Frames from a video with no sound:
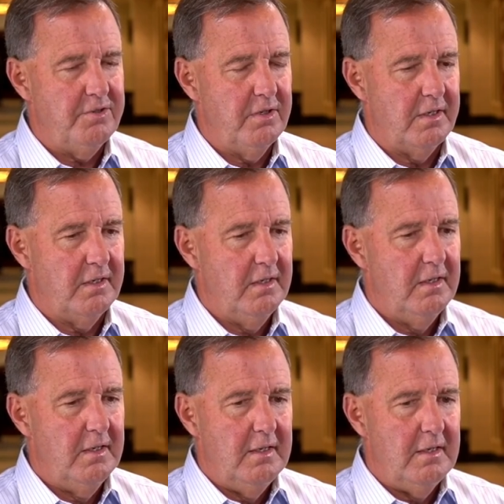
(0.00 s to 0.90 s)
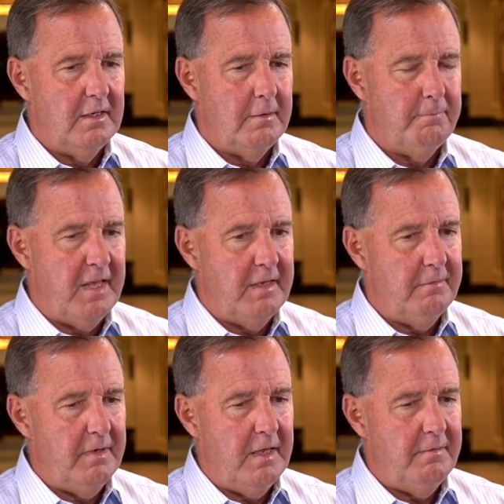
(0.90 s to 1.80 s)
they should.
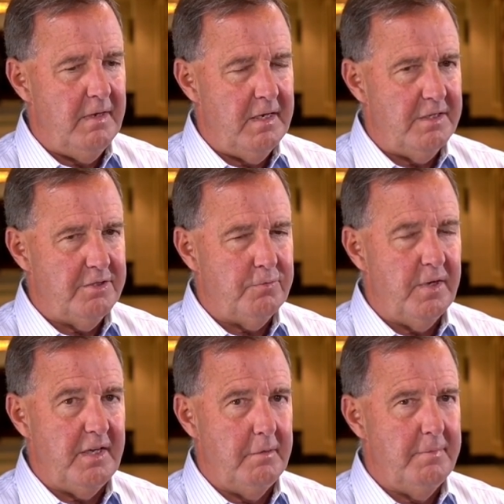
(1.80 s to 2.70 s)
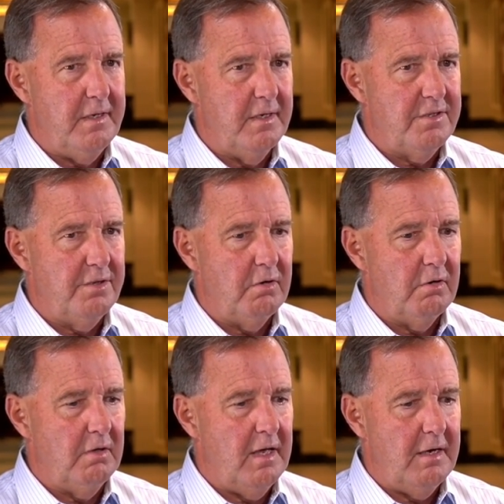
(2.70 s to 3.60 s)
And it's tricky because there
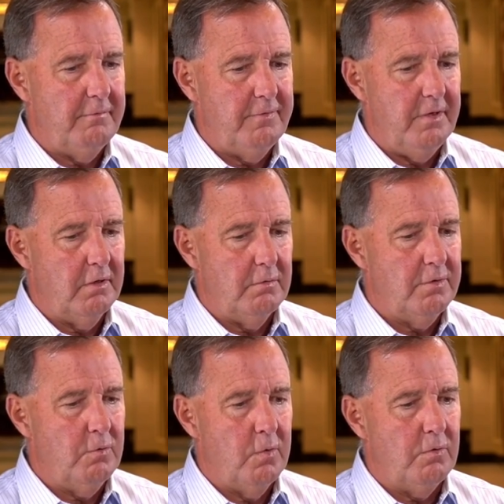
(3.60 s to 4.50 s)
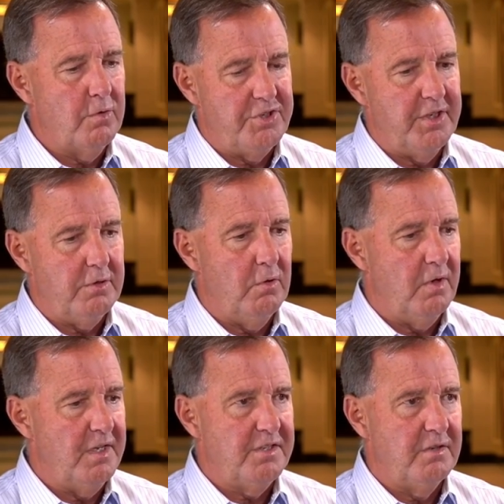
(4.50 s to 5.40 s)
are a lot of, you know, quote unquote shit
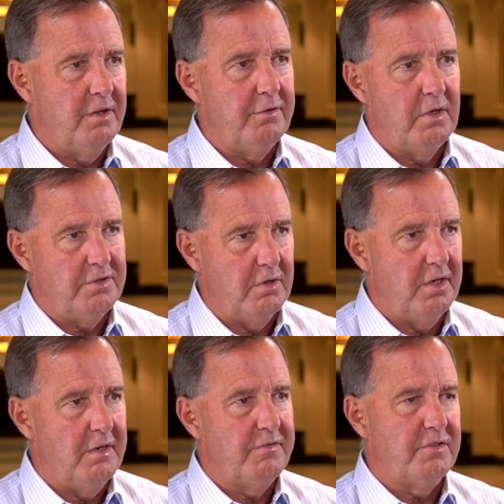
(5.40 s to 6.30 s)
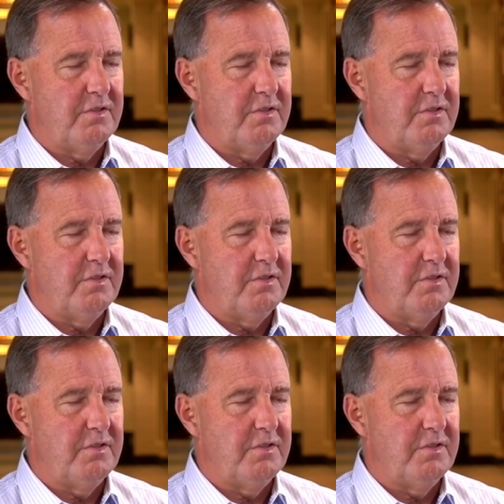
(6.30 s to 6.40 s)
coins and other alternatives.